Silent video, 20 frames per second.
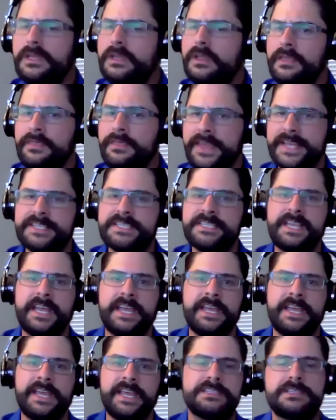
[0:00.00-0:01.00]
that
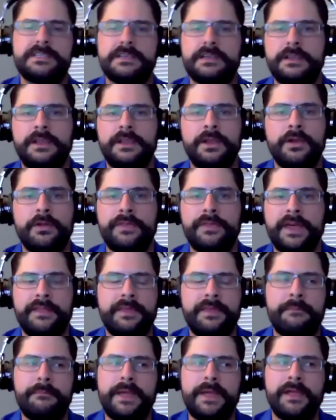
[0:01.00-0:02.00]
states,
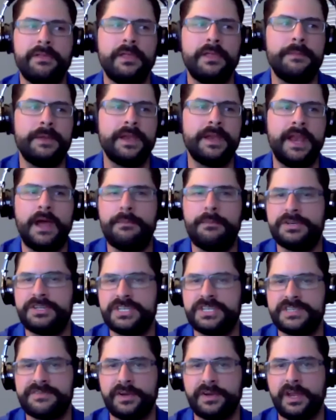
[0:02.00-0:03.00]
that may limit how
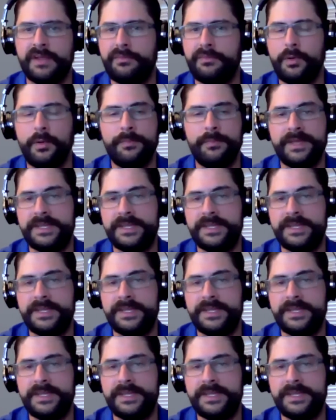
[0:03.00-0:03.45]
much is forgivable